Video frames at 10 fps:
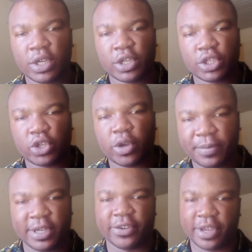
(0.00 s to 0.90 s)
Stop
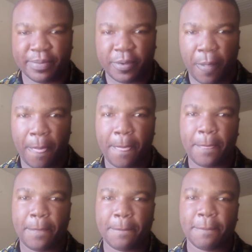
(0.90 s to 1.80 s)
the Rape.
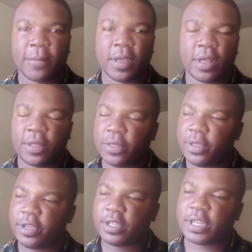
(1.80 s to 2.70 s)

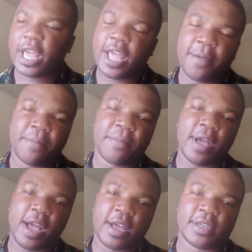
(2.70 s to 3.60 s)
This came
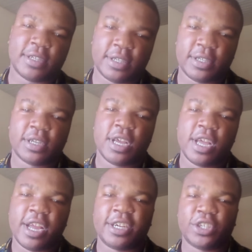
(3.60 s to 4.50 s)
as
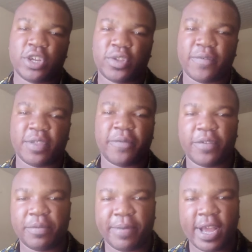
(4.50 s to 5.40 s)
a result of the
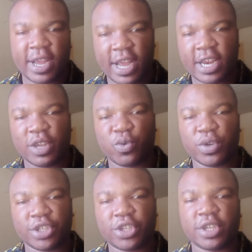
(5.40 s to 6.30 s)
feedback and the
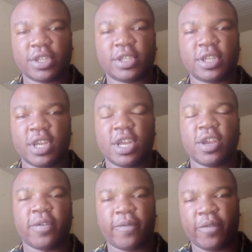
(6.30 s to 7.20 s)
questions
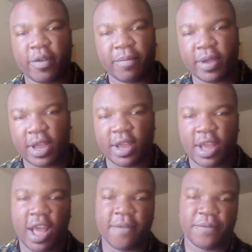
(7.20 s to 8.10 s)
from uh,
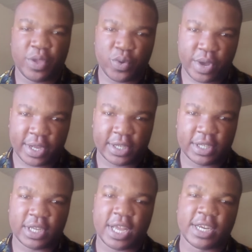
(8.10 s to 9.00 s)
our
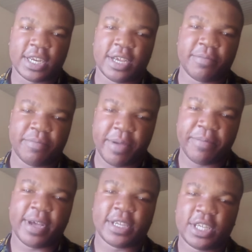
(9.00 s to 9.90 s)
viewers and uh,
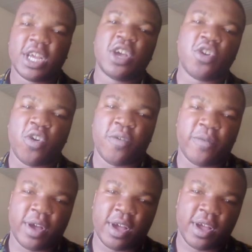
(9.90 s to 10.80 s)
members of
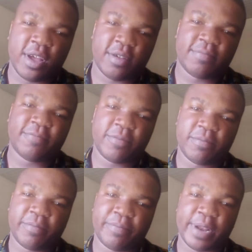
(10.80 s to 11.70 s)
our
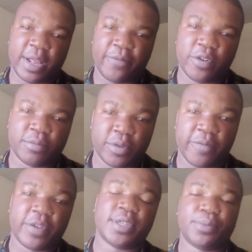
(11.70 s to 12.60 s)
platforms on
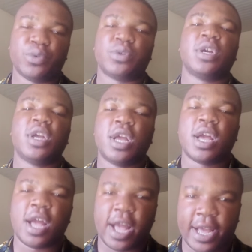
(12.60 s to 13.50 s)
Facebook
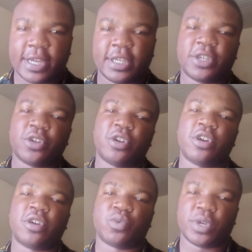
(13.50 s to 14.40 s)
and
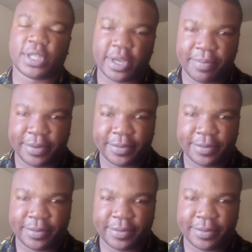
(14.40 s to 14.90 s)
on WhatsApp